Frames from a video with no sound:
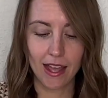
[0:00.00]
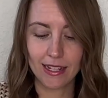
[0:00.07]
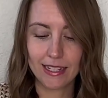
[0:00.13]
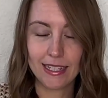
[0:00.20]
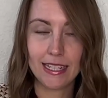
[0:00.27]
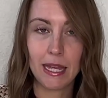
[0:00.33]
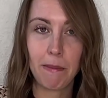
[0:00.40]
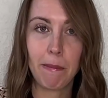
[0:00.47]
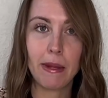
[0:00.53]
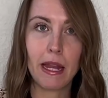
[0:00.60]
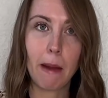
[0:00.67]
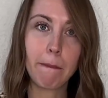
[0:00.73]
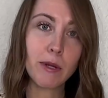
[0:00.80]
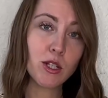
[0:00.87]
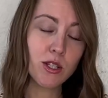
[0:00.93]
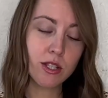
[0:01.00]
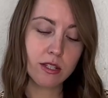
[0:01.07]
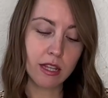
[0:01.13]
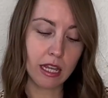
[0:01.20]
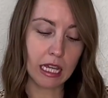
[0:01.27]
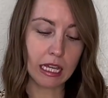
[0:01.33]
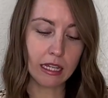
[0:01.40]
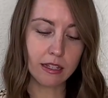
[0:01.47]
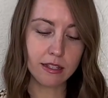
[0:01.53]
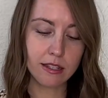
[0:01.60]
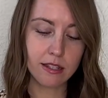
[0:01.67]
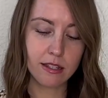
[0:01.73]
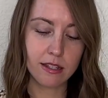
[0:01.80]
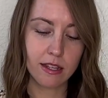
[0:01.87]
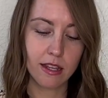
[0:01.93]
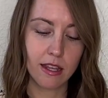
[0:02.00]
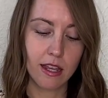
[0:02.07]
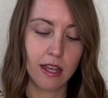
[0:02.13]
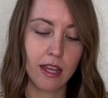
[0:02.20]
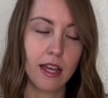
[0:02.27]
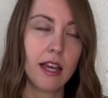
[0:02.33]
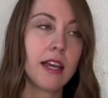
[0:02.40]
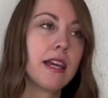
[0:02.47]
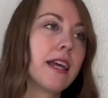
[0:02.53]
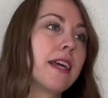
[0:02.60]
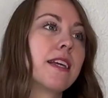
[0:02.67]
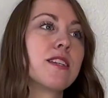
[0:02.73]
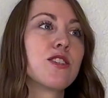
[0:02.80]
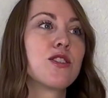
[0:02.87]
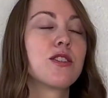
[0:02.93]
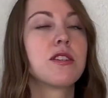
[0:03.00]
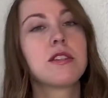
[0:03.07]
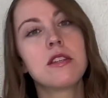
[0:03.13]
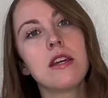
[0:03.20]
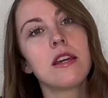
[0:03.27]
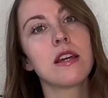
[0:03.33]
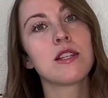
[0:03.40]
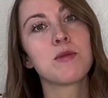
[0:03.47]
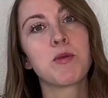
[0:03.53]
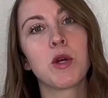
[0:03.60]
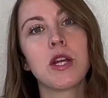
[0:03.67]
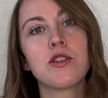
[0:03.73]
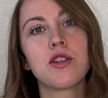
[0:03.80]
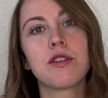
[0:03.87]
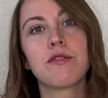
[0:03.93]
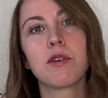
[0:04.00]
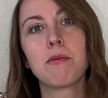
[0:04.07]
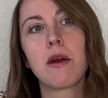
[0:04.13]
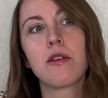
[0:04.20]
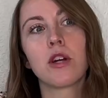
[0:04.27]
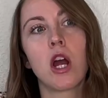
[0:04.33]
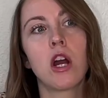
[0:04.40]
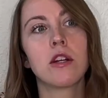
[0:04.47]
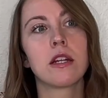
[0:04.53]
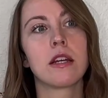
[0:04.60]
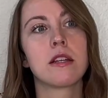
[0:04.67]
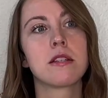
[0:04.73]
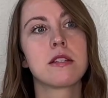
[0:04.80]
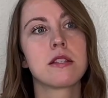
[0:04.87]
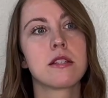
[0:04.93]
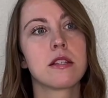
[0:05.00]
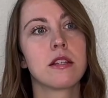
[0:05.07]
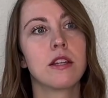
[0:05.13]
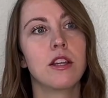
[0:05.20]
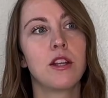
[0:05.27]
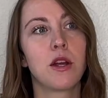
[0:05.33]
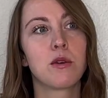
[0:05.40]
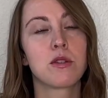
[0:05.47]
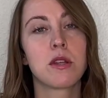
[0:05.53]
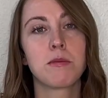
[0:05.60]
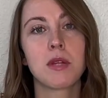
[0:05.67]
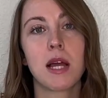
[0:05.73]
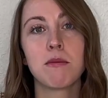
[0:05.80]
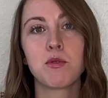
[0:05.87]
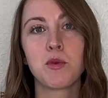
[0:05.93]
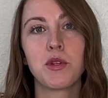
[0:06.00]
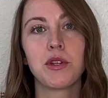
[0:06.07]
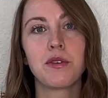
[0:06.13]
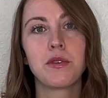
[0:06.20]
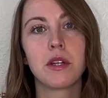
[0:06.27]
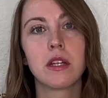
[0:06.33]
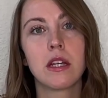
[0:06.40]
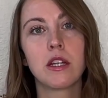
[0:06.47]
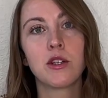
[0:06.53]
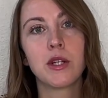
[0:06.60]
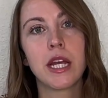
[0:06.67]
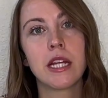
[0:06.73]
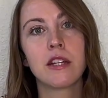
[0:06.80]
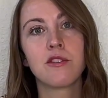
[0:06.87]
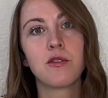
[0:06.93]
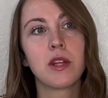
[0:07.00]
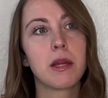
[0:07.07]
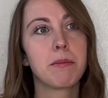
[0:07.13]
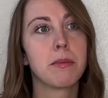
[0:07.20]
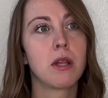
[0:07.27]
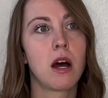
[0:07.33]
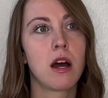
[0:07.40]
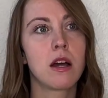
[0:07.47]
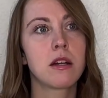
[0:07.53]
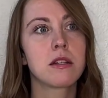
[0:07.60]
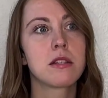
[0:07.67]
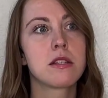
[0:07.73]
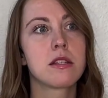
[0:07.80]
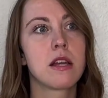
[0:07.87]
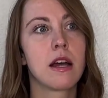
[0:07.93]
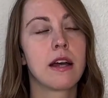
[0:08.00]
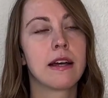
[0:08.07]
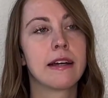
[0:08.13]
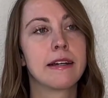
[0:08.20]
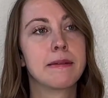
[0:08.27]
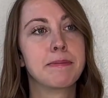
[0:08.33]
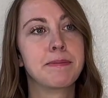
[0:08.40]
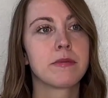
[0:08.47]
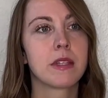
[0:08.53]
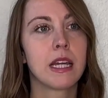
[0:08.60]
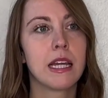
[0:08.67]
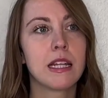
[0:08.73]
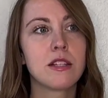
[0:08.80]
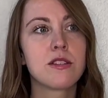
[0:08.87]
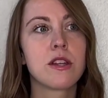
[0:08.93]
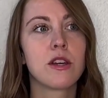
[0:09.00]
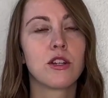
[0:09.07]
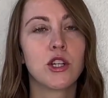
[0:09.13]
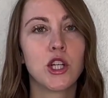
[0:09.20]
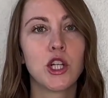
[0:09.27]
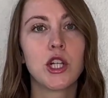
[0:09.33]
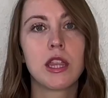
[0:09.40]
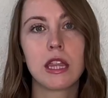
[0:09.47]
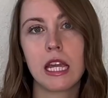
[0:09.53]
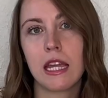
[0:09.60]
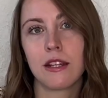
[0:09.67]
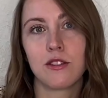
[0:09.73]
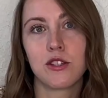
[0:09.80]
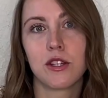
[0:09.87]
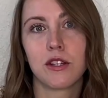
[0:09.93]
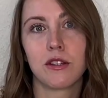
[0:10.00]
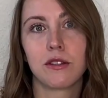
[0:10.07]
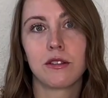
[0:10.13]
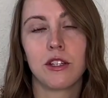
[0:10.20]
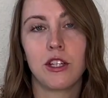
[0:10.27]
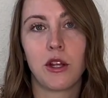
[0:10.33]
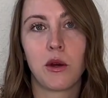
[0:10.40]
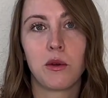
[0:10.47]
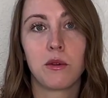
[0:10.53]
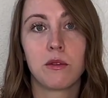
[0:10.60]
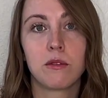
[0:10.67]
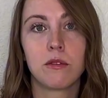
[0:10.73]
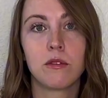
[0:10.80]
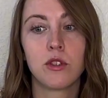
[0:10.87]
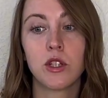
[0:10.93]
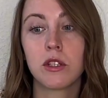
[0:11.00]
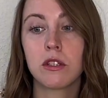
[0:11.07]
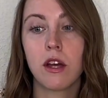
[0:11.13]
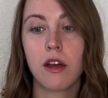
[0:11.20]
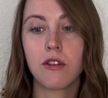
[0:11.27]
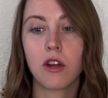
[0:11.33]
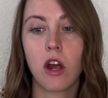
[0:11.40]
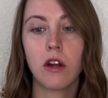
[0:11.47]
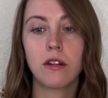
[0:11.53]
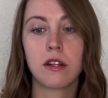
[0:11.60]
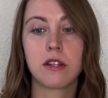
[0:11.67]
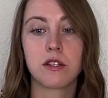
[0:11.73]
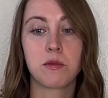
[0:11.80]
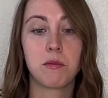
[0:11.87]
Tip number 6 is to seek inspiration from other artists. You know, sometimes when you're feeling creatively blocked, it's a good thing to, you know, look to other artists.